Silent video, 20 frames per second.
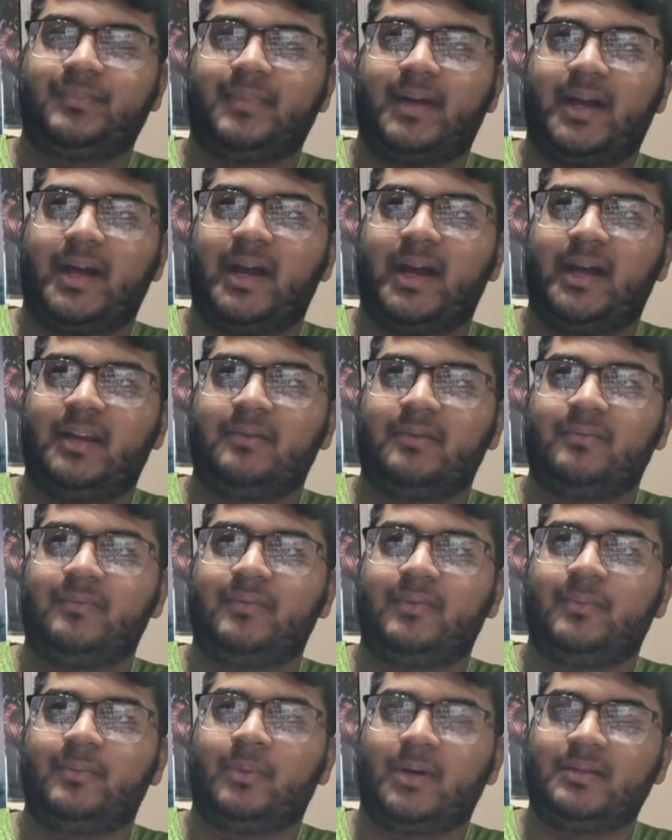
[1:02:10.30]

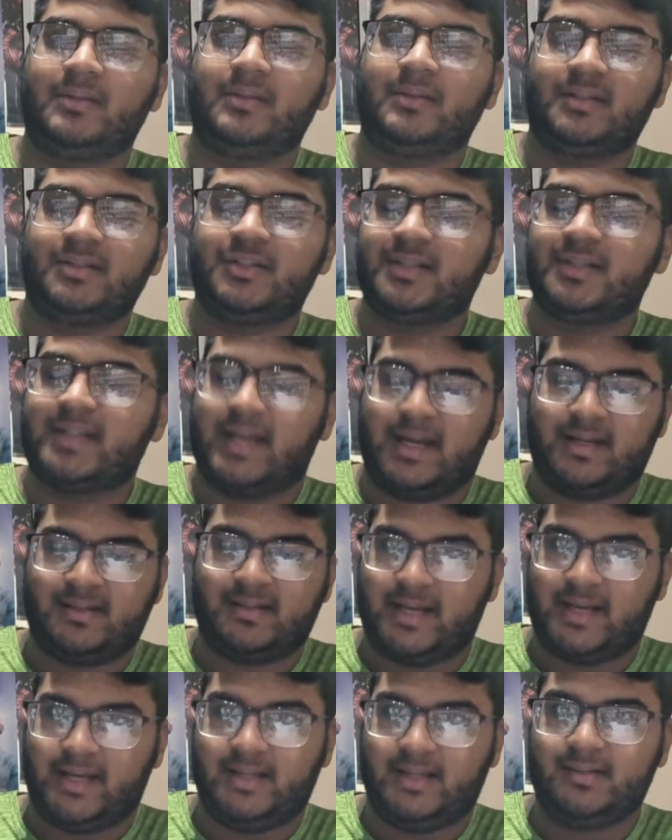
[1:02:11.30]
and just at
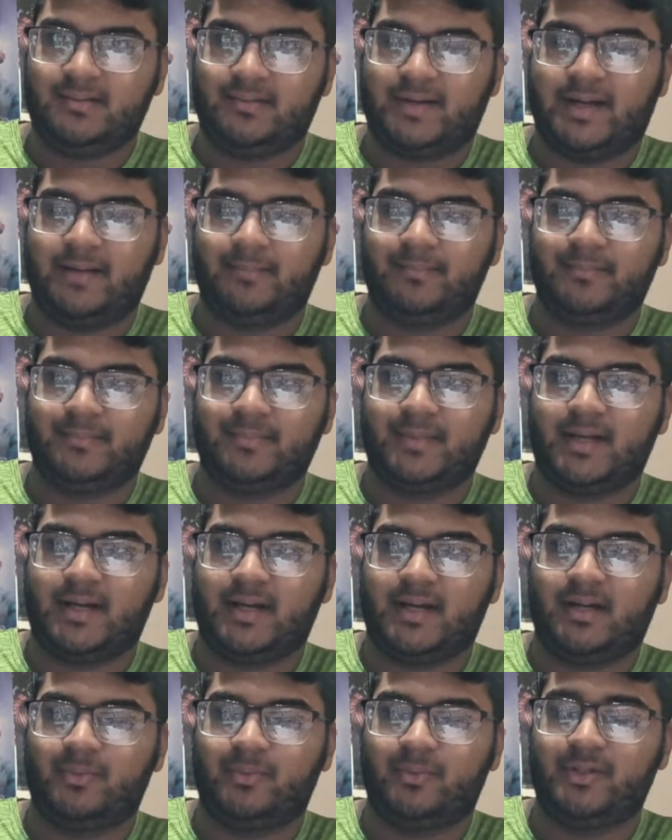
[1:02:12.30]
night, right?
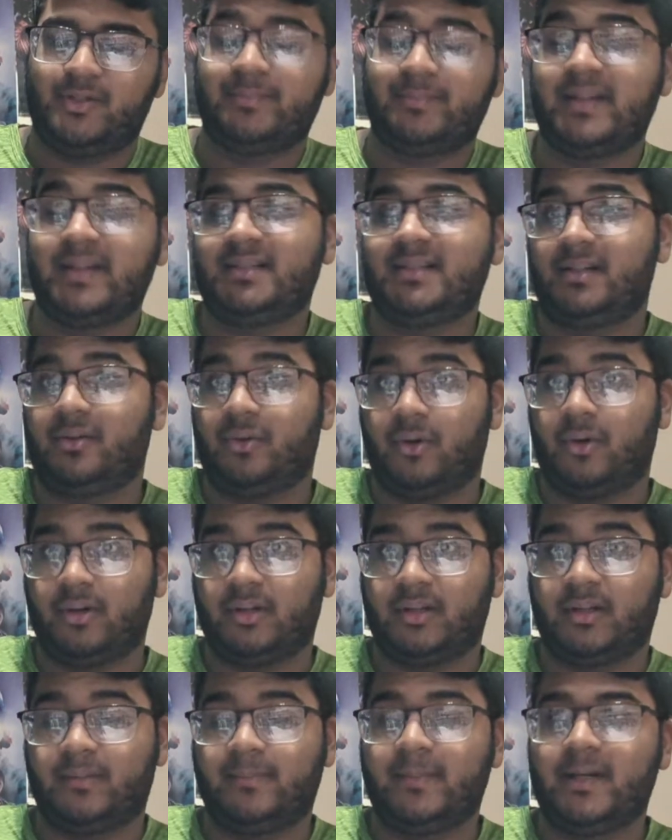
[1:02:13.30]
Which is basically all
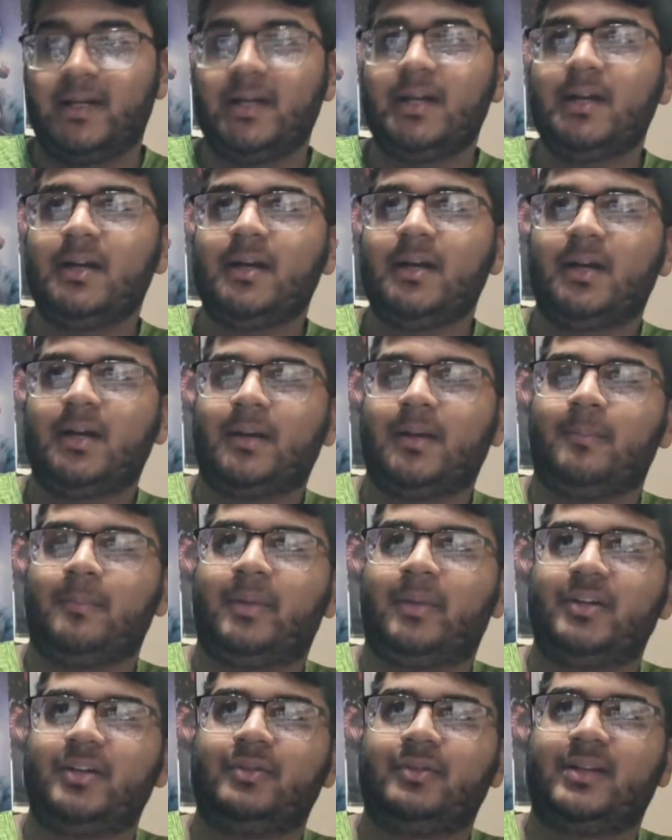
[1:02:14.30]
of them.
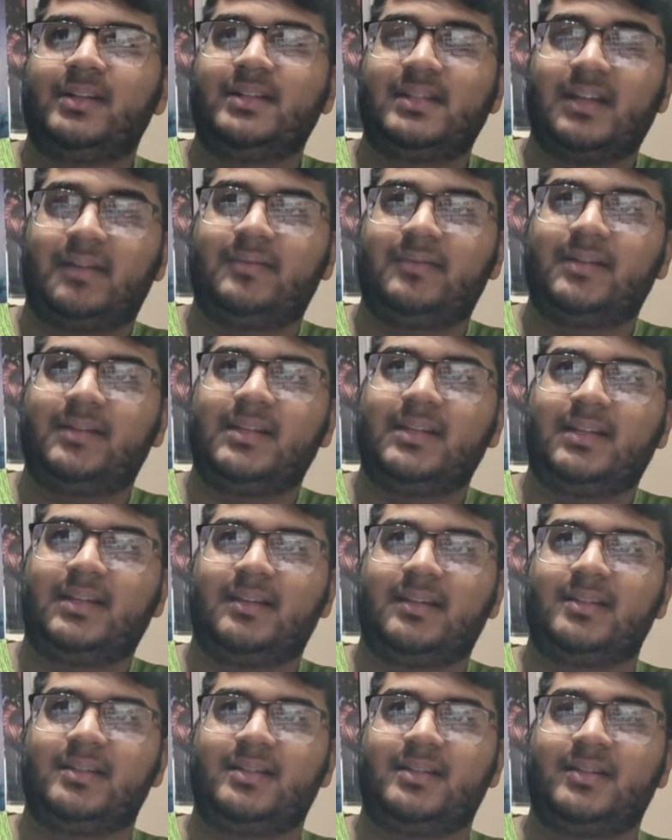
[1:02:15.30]
But you can definitely
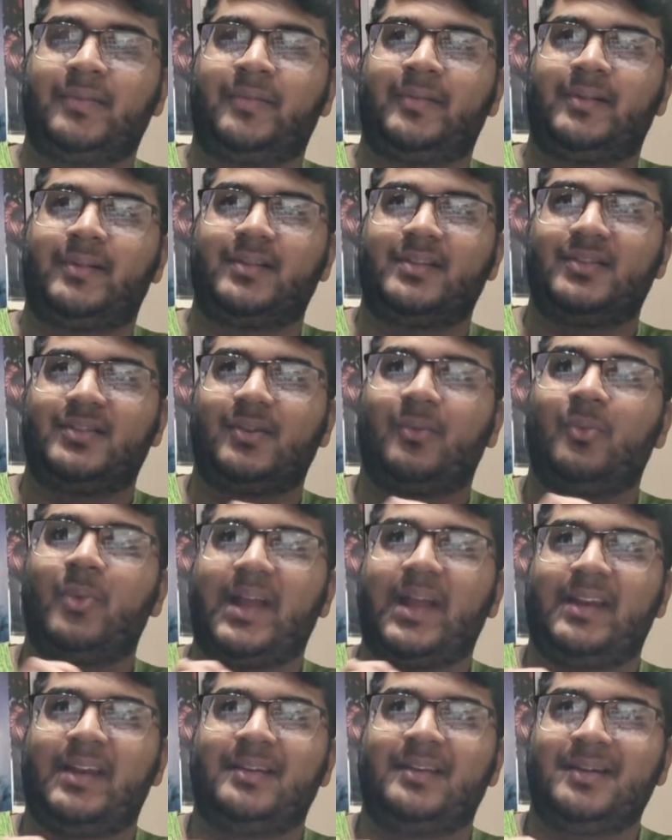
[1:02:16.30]
hear the difference
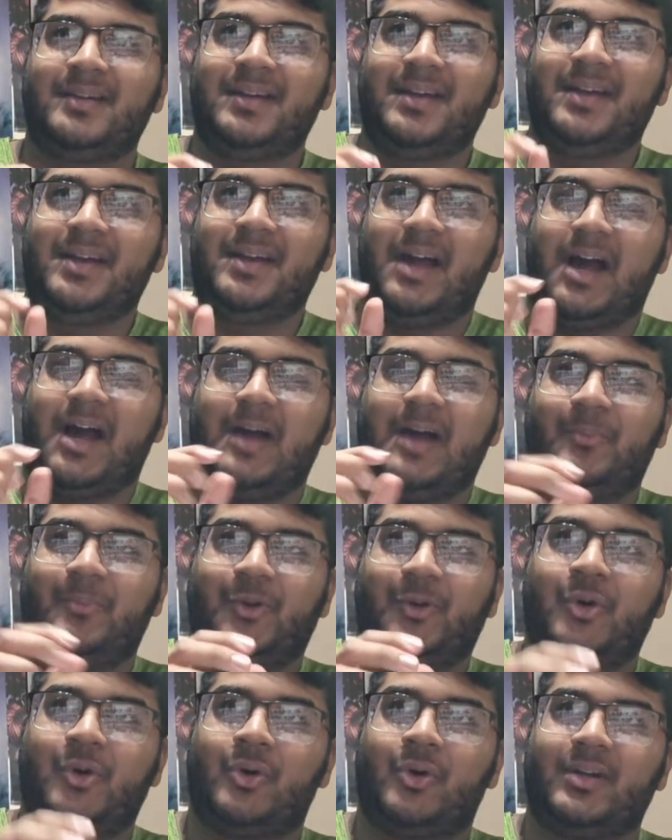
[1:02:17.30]
when I'm
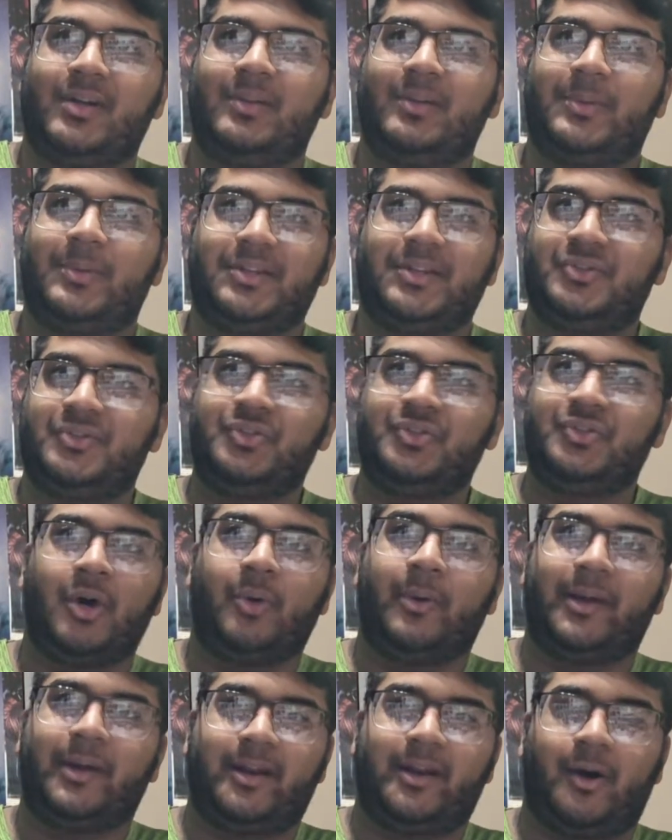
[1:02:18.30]
recording when there's no
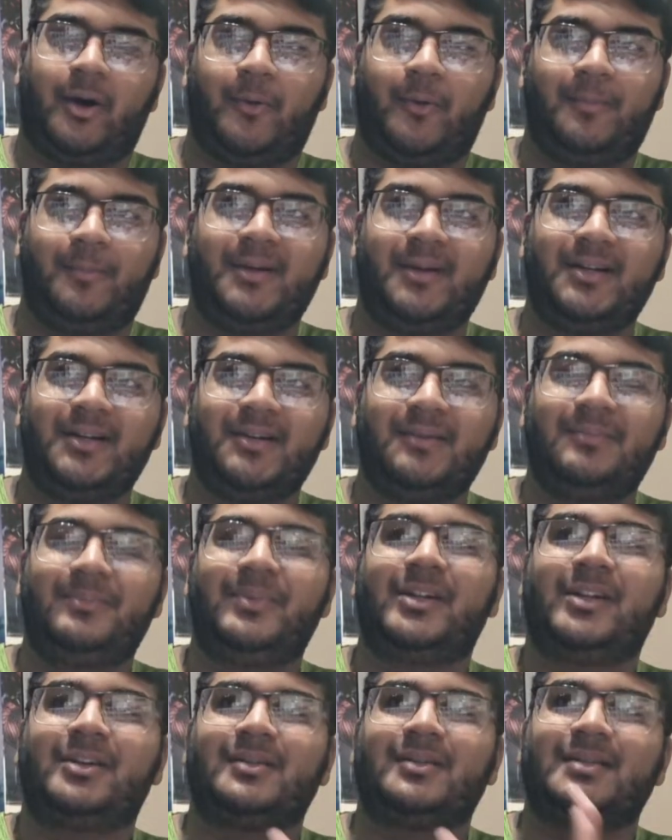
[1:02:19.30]
one at home
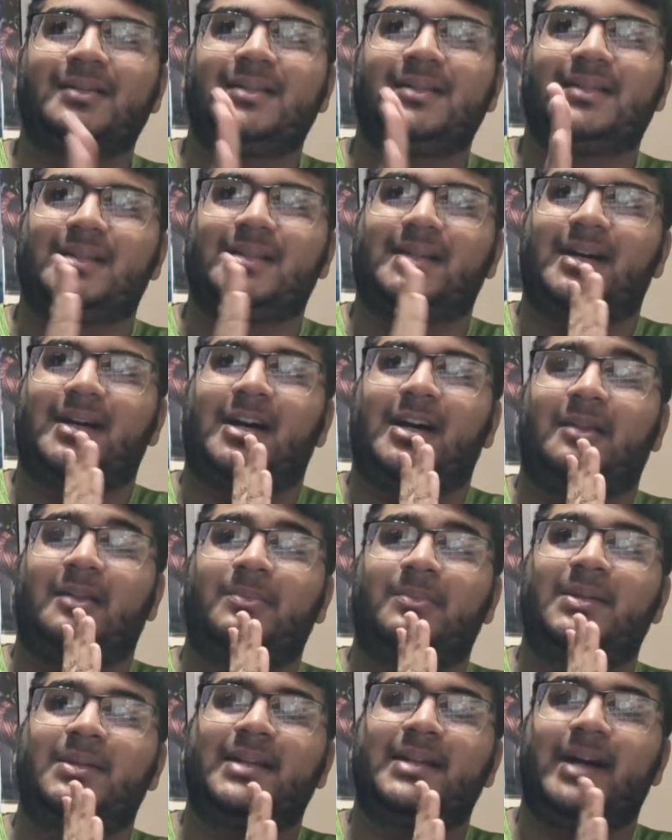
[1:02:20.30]
because I'll
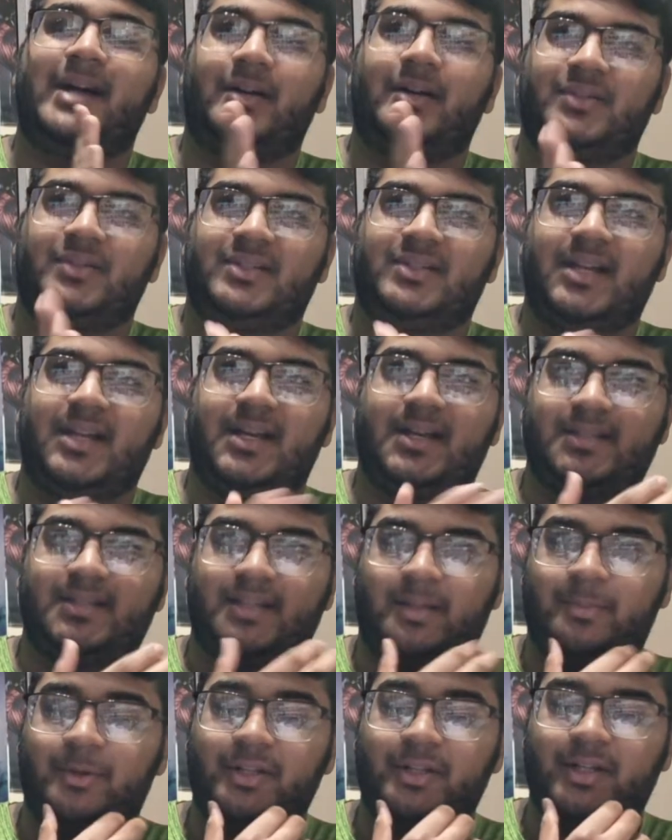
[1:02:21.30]
be downstairs,
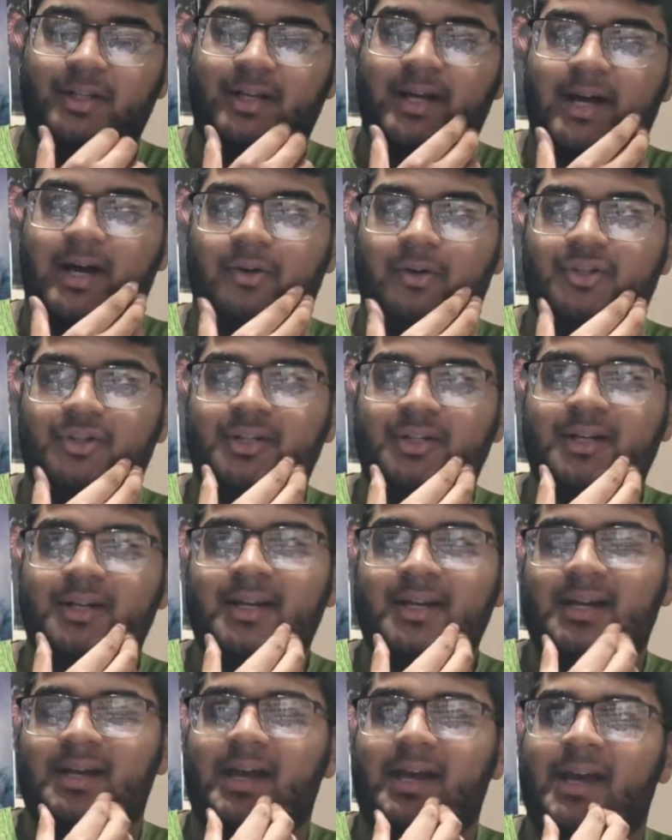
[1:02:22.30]
I'll be on the couch,
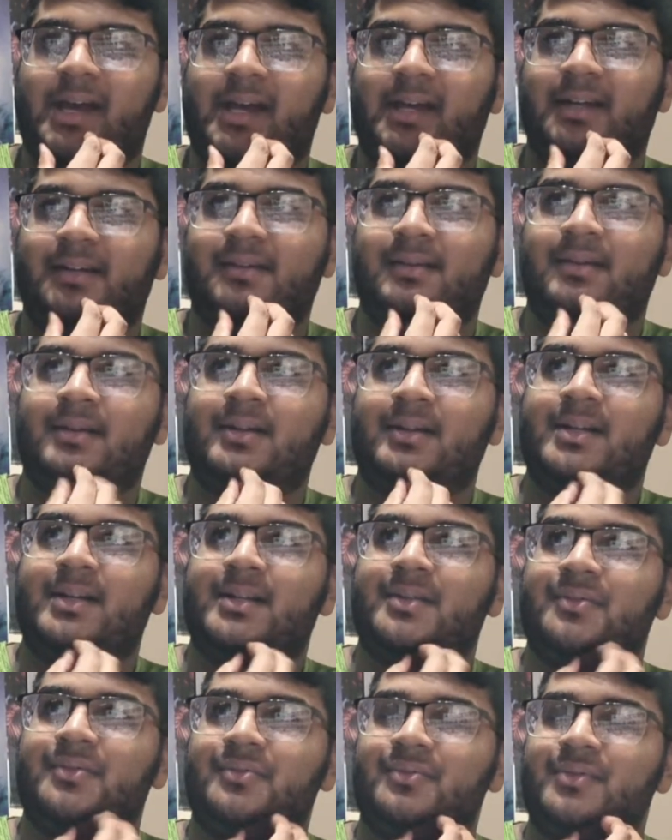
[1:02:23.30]
and
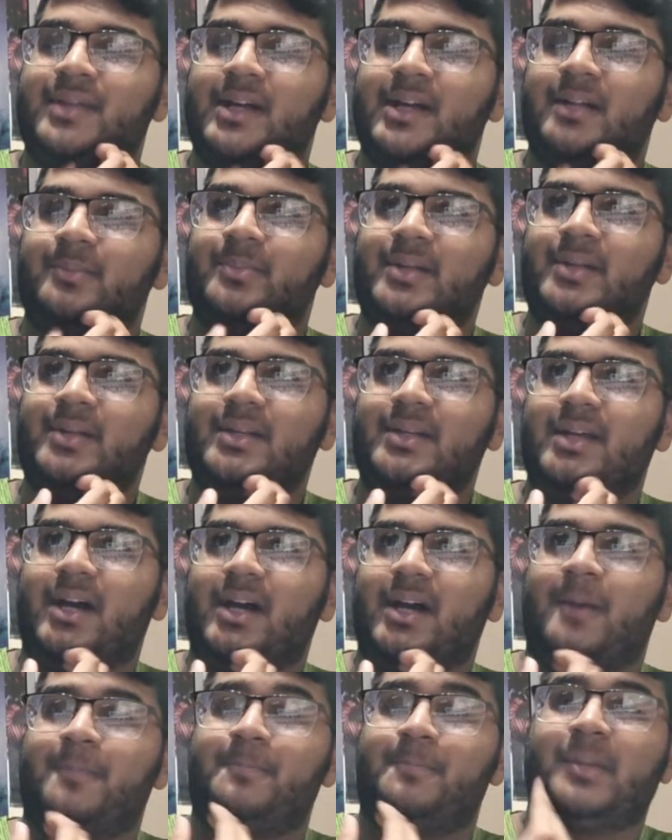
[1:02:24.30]
there'll be
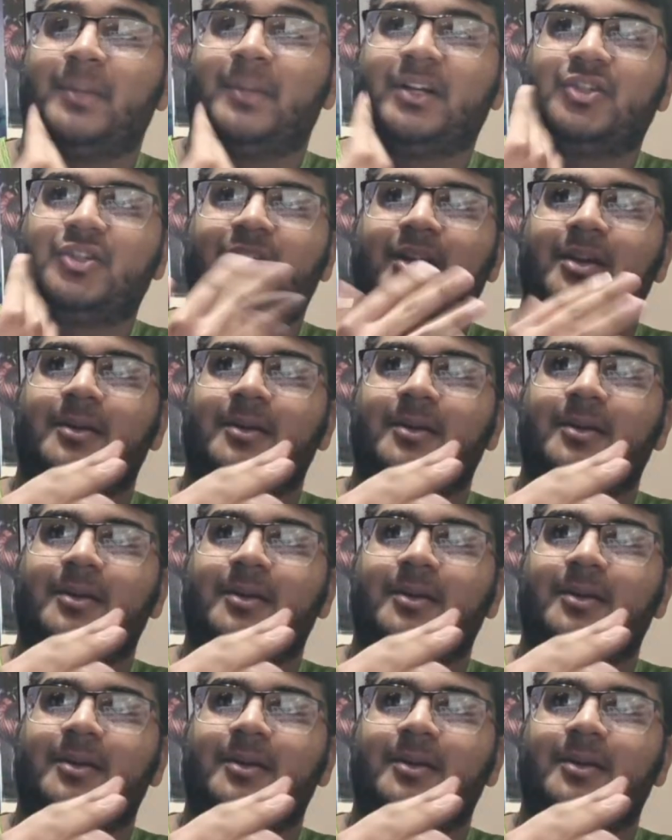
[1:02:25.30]
a much